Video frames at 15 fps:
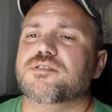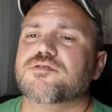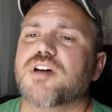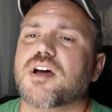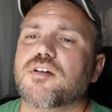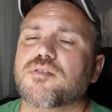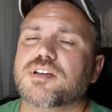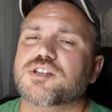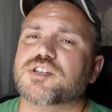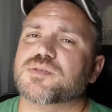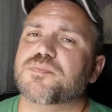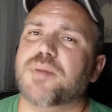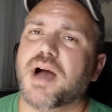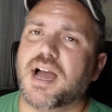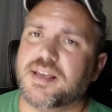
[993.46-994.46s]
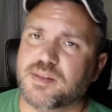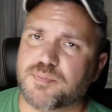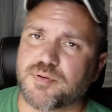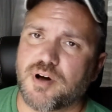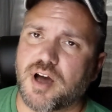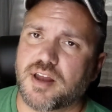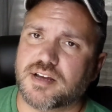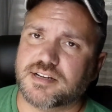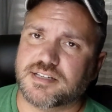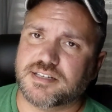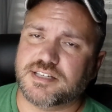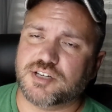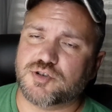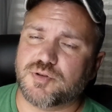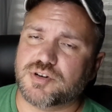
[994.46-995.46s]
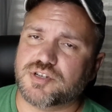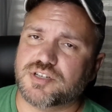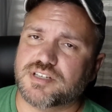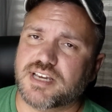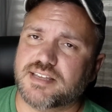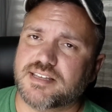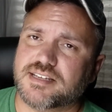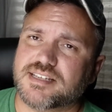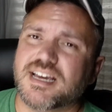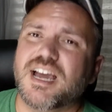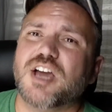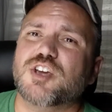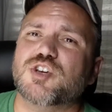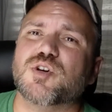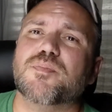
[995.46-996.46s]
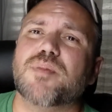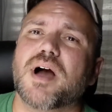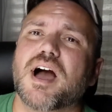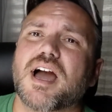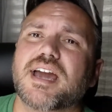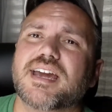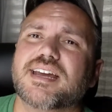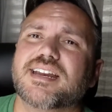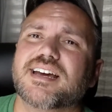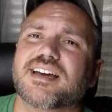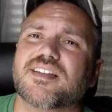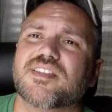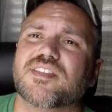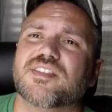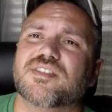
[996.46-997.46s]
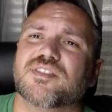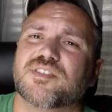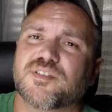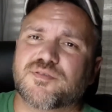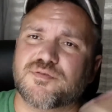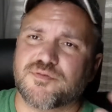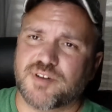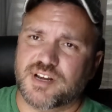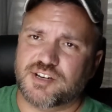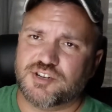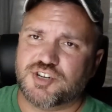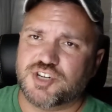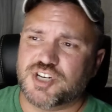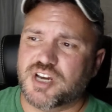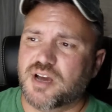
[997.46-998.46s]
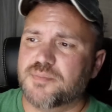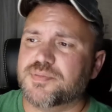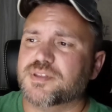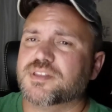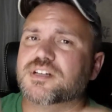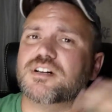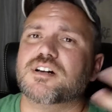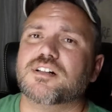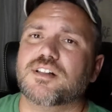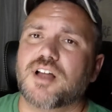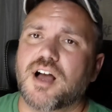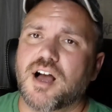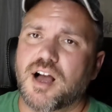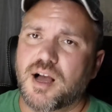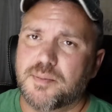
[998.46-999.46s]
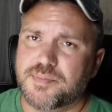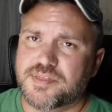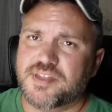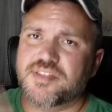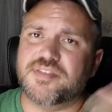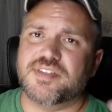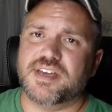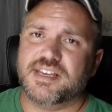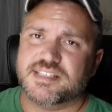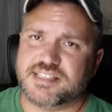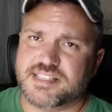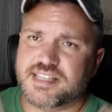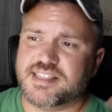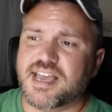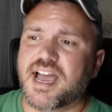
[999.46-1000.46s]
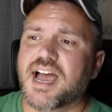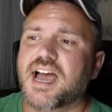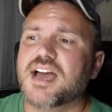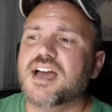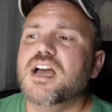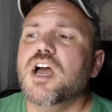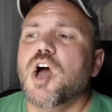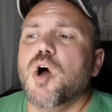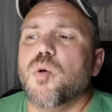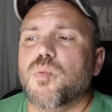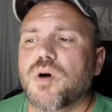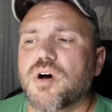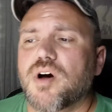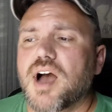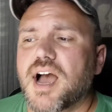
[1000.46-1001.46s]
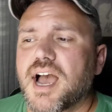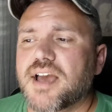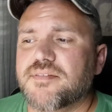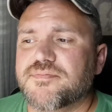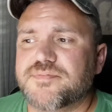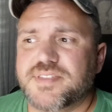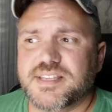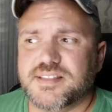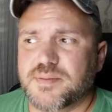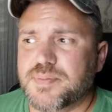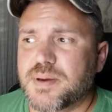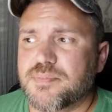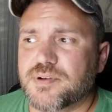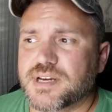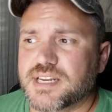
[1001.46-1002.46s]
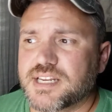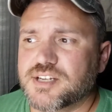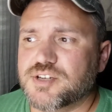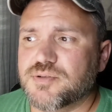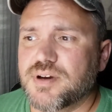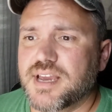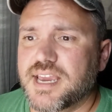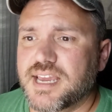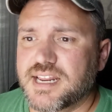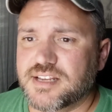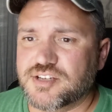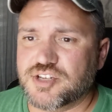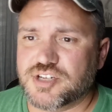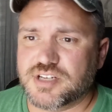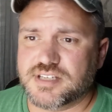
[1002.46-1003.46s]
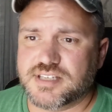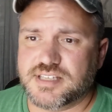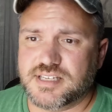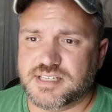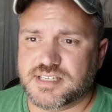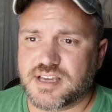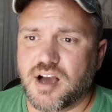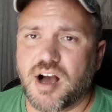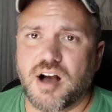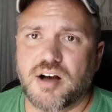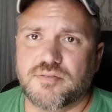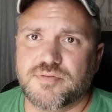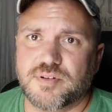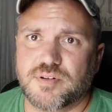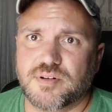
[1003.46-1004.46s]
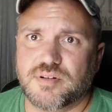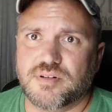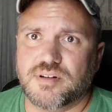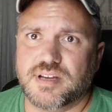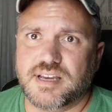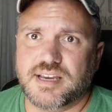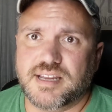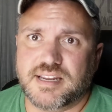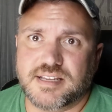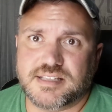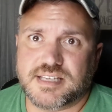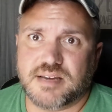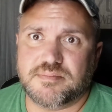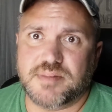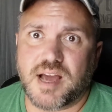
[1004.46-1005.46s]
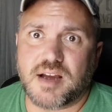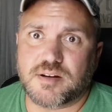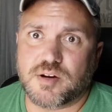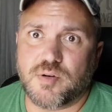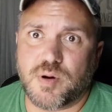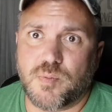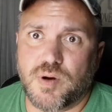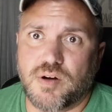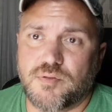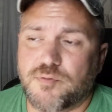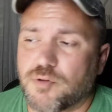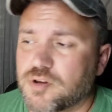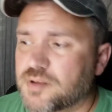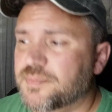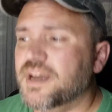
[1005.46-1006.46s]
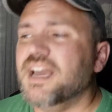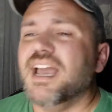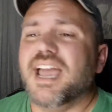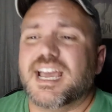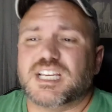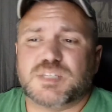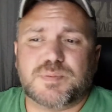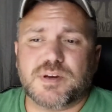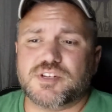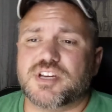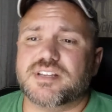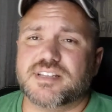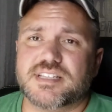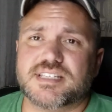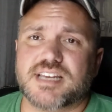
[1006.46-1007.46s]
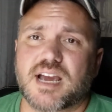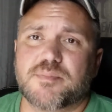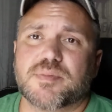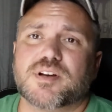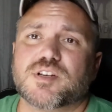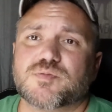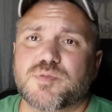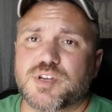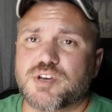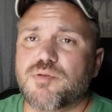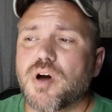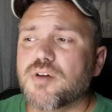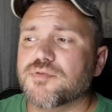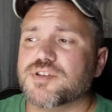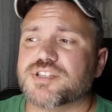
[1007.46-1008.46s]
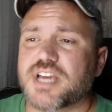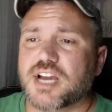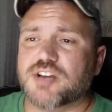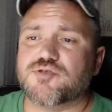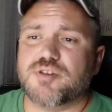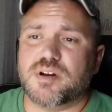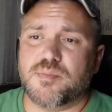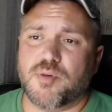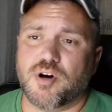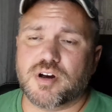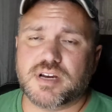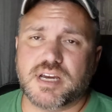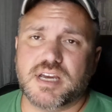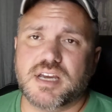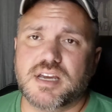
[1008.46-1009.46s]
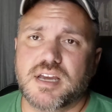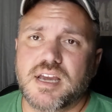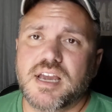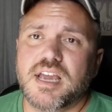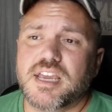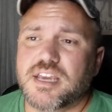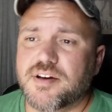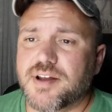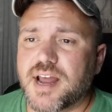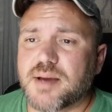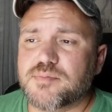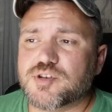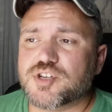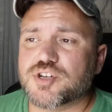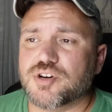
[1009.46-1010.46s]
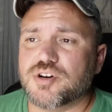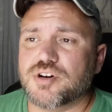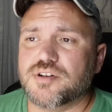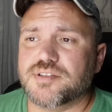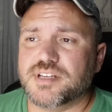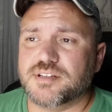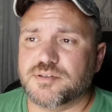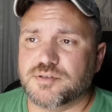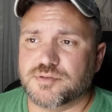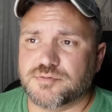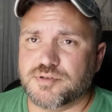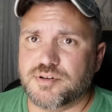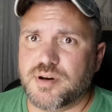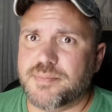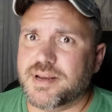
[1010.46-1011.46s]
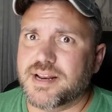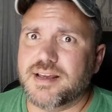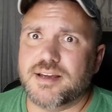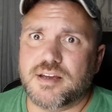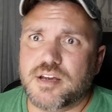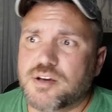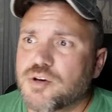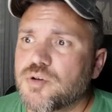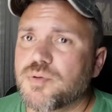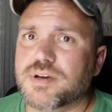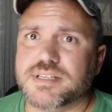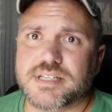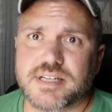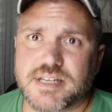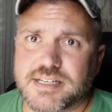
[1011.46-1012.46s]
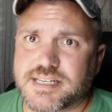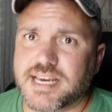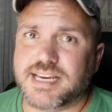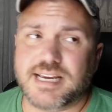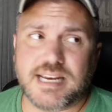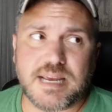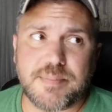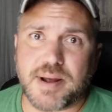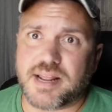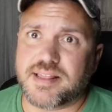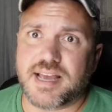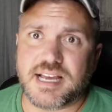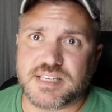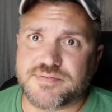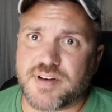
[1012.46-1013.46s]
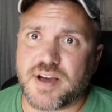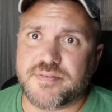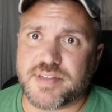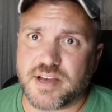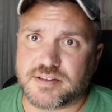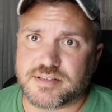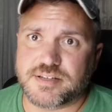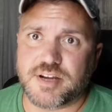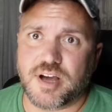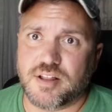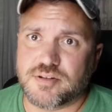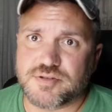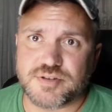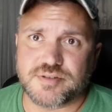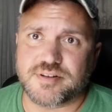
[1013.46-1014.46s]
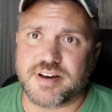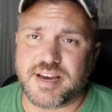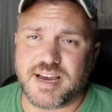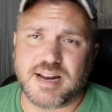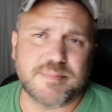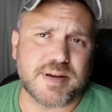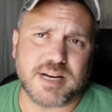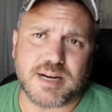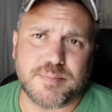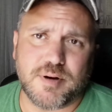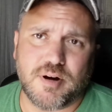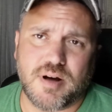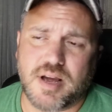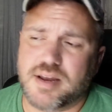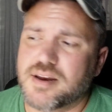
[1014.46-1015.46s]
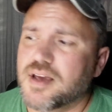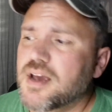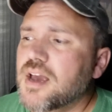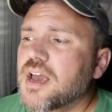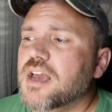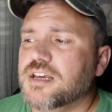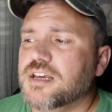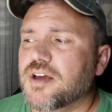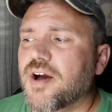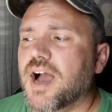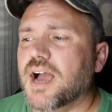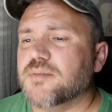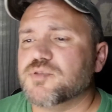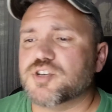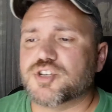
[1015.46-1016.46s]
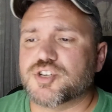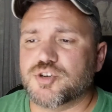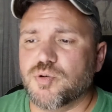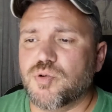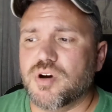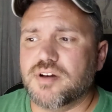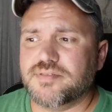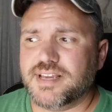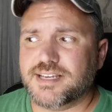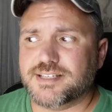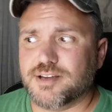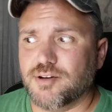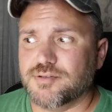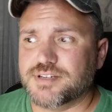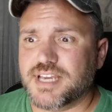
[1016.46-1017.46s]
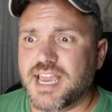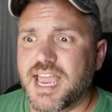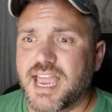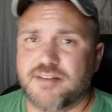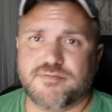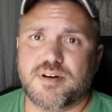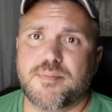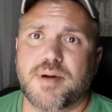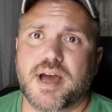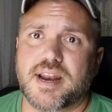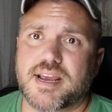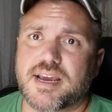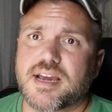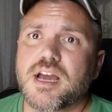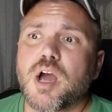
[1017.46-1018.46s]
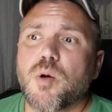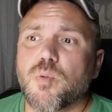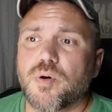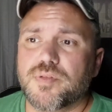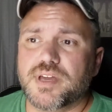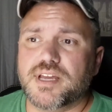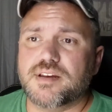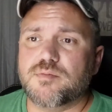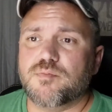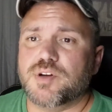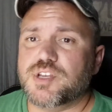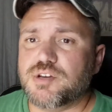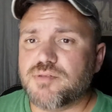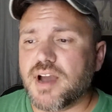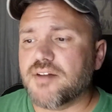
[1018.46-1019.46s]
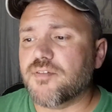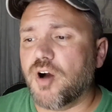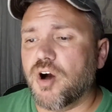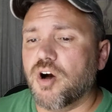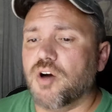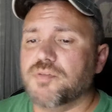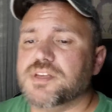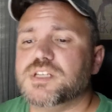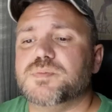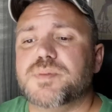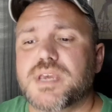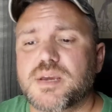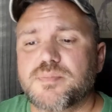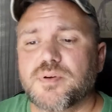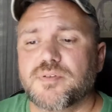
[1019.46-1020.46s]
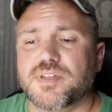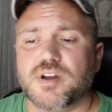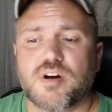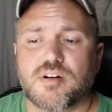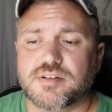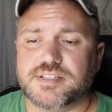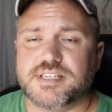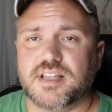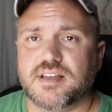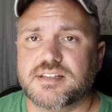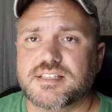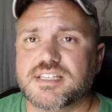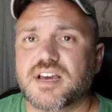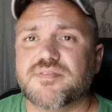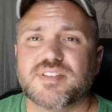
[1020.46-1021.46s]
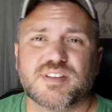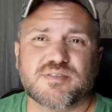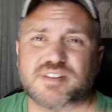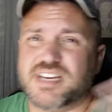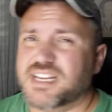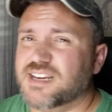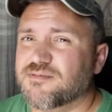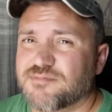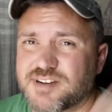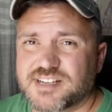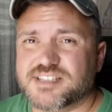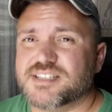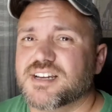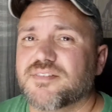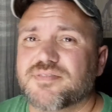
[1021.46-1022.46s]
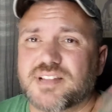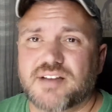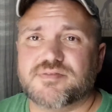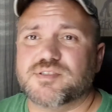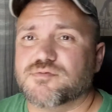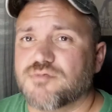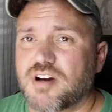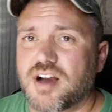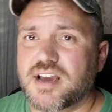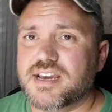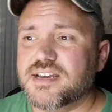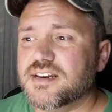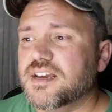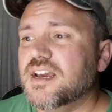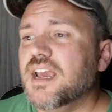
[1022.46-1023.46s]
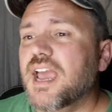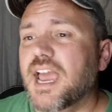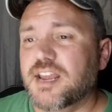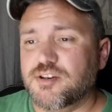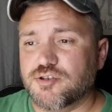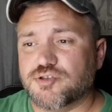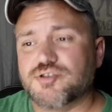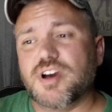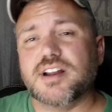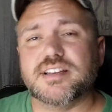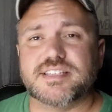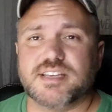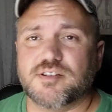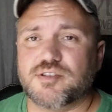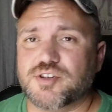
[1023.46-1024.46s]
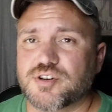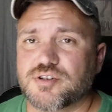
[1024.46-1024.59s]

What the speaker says: you're not only just buying the product in situations like this, you're buying the friendship, the club, the this, the that. Well, I think that people get into it and it's just this awful, it ends up not going well for them, especially at this time, because when you oversaturate a market, and I'm sure that LuLaRoe, who isn't going to take anybody that has $5,000 in their hand? Come on. I'm sure they sold to everybody. Well, then when you have all these people that aren't selling stuff and they're getting rid of stuff left and right, and you're trying to sell